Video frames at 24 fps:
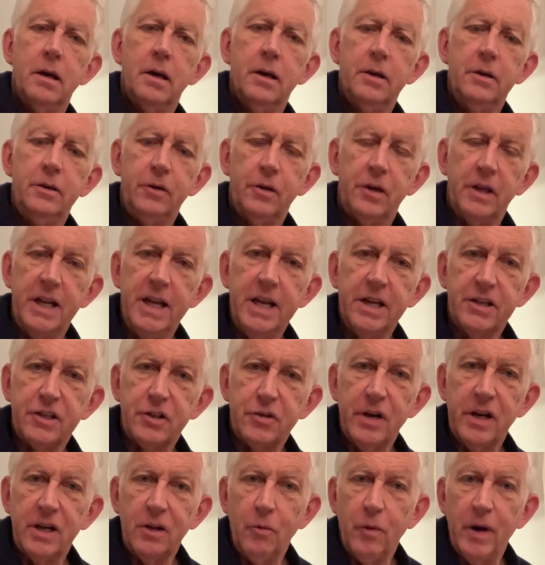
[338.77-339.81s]
you can hear
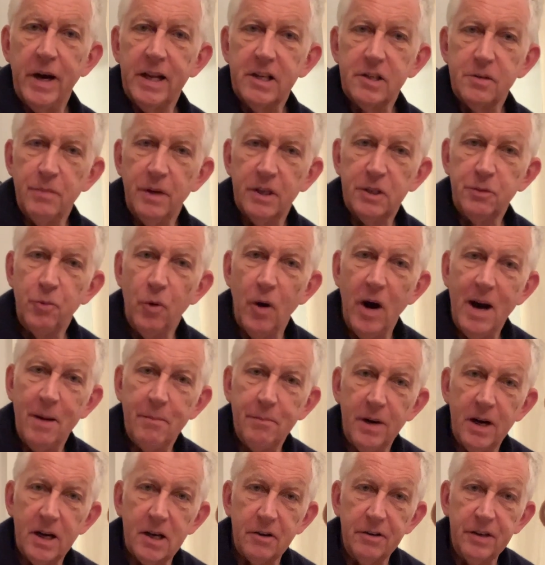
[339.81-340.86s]
straight away it's a much more
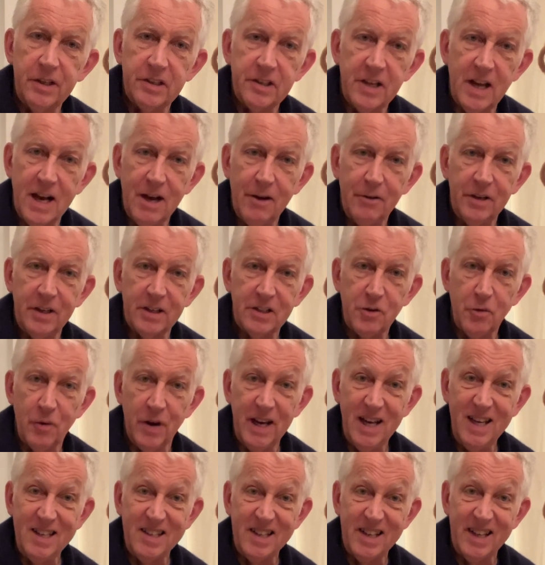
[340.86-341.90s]
humbuckery sound. It's quite
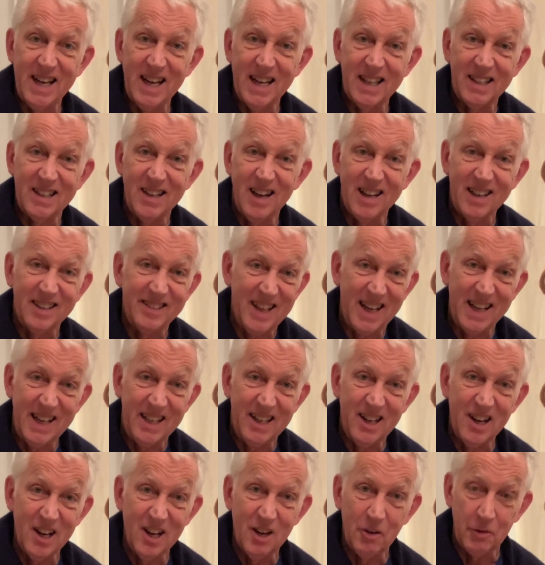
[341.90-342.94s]
easy to get the kind of Danny
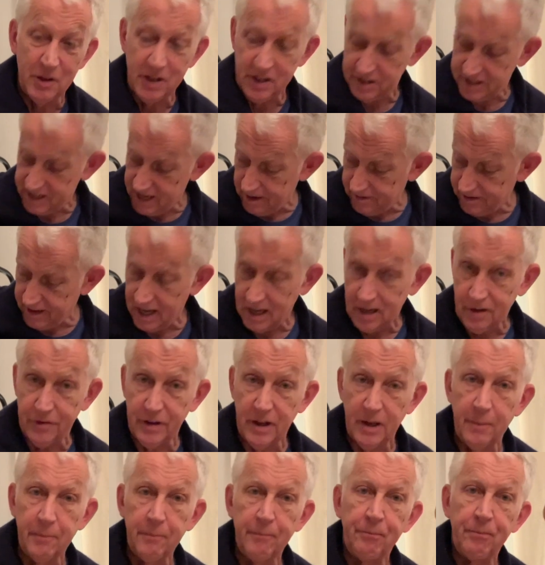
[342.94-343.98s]
Kerwin sound out of
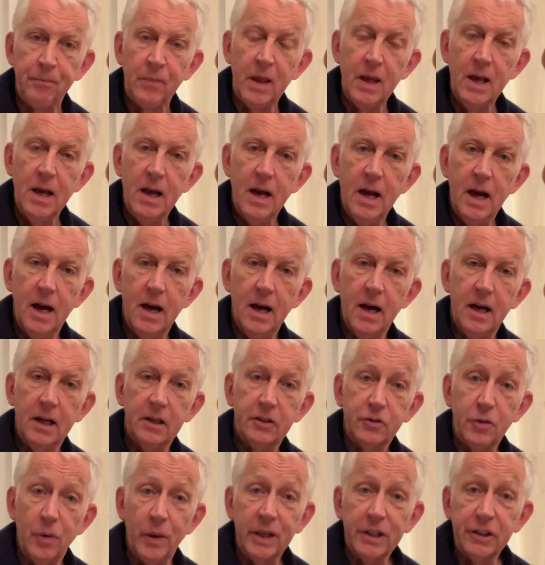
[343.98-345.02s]
it. It's
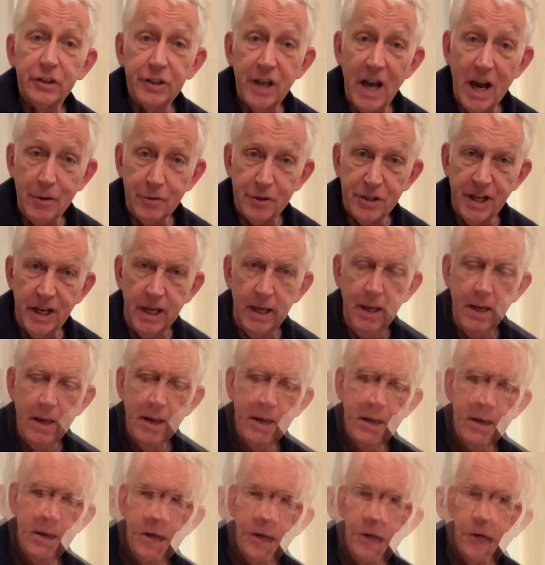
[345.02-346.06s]
quite shouty.
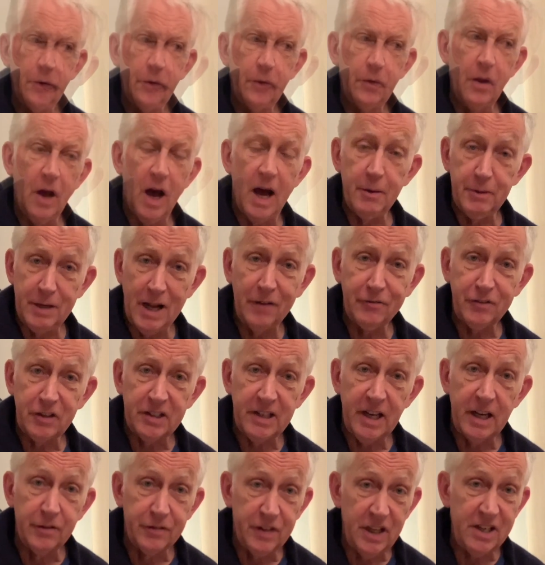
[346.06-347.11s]
I would have to
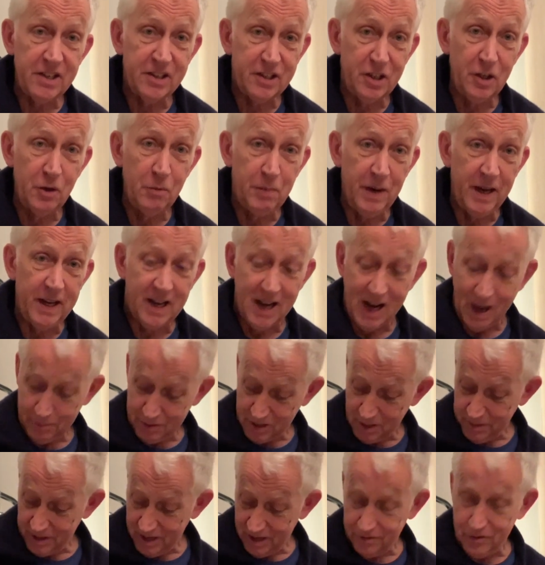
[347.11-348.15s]
say, of these two pickups, I
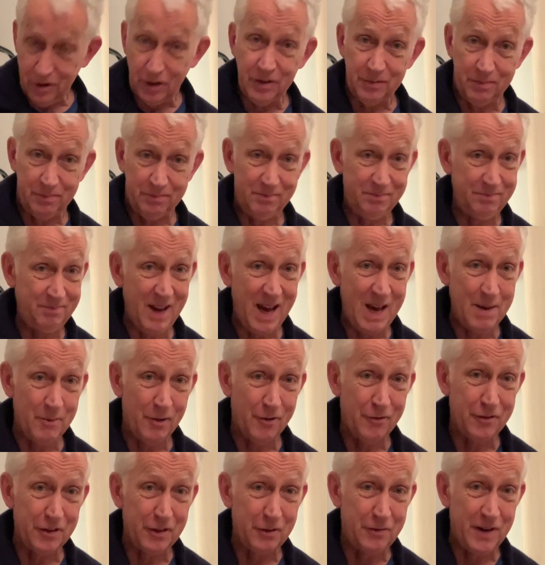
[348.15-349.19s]
mean, I've got to aim off
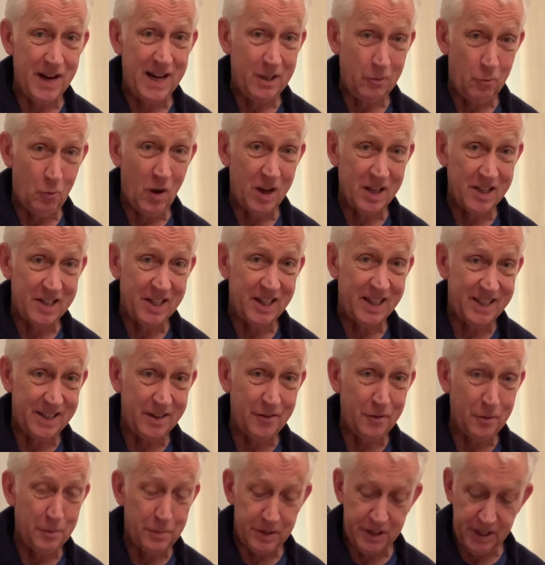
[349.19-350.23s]
for the fact one's in a
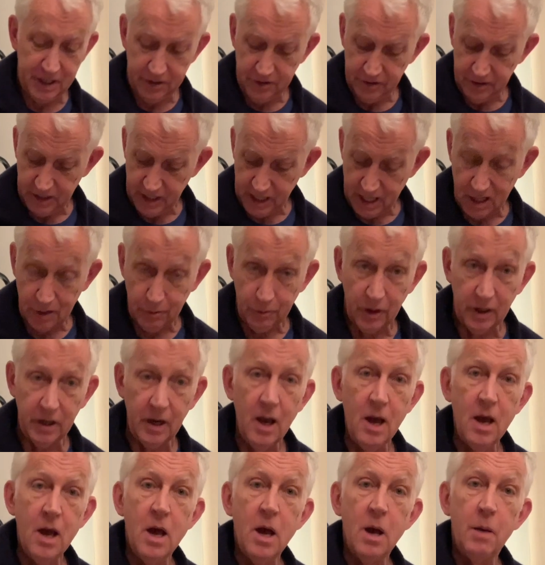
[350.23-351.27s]
different position to the other one,
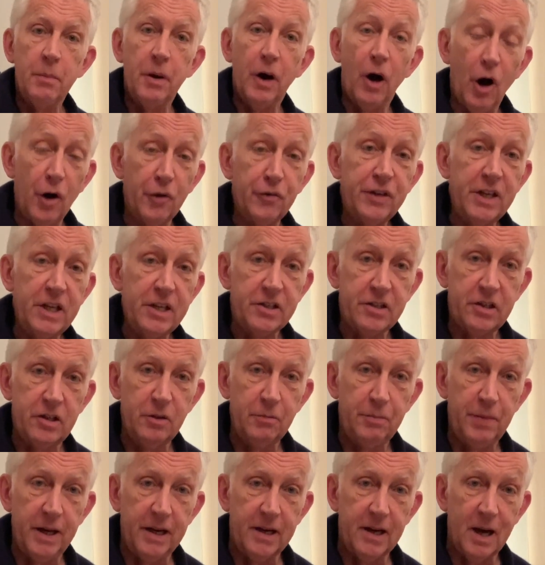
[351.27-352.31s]
but of these two
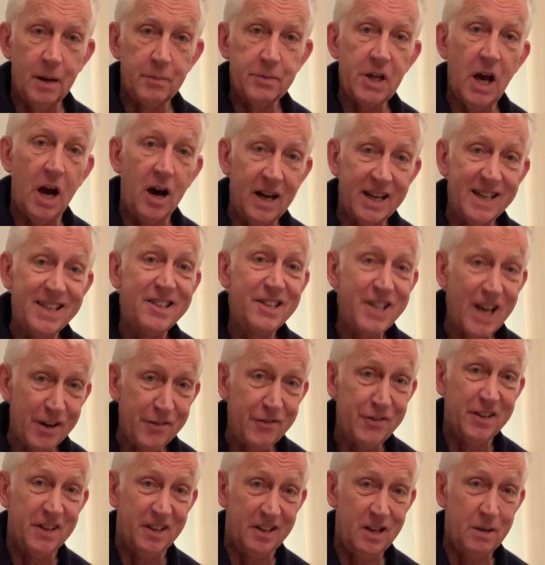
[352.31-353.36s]
pickups, I
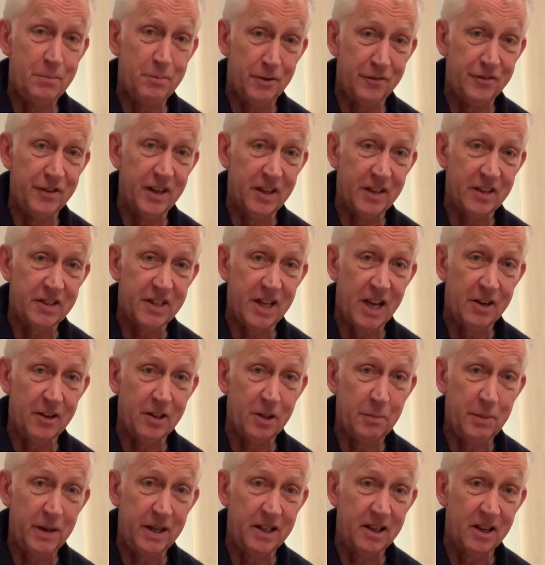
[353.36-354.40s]
definitely prefer the sound of
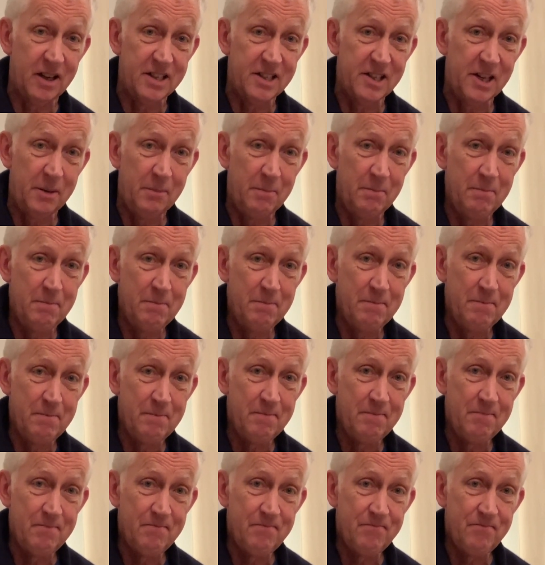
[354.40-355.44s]
the P90.
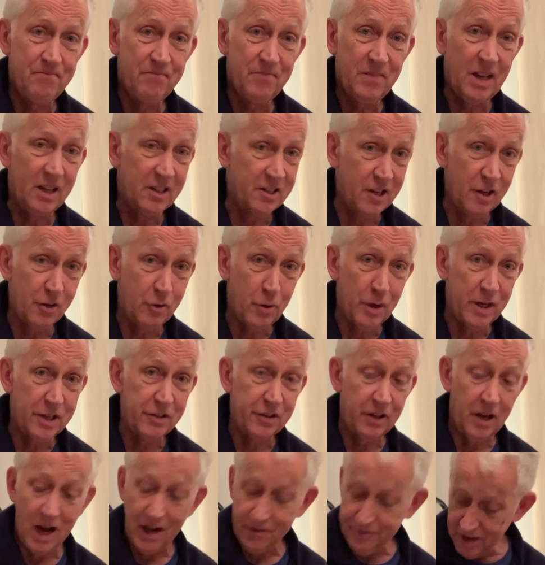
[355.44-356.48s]
There's no question.
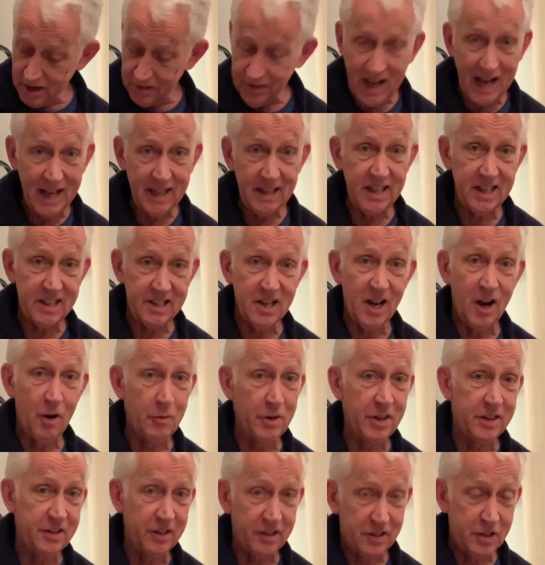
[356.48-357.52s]
I've never had a guitar
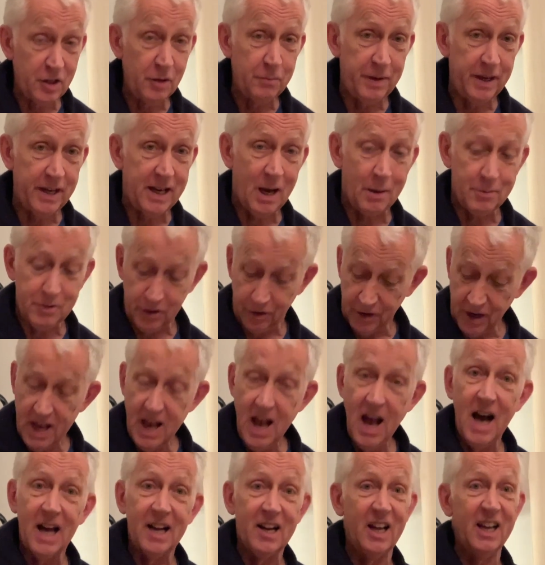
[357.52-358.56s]
with the two pickups on,
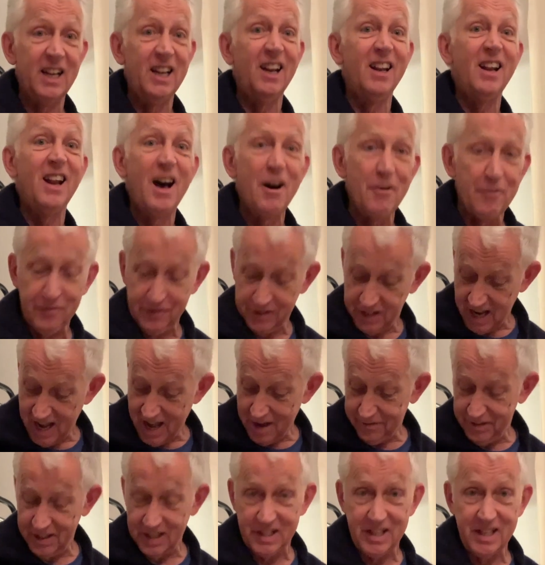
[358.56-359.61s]
and I'd love to
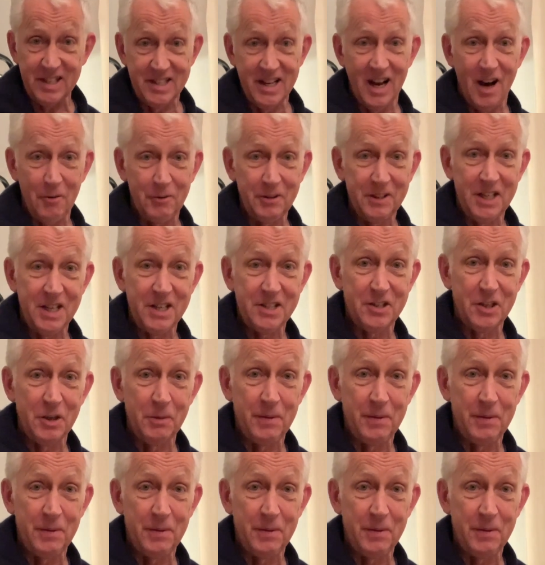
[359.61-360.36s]
have this guitar with these two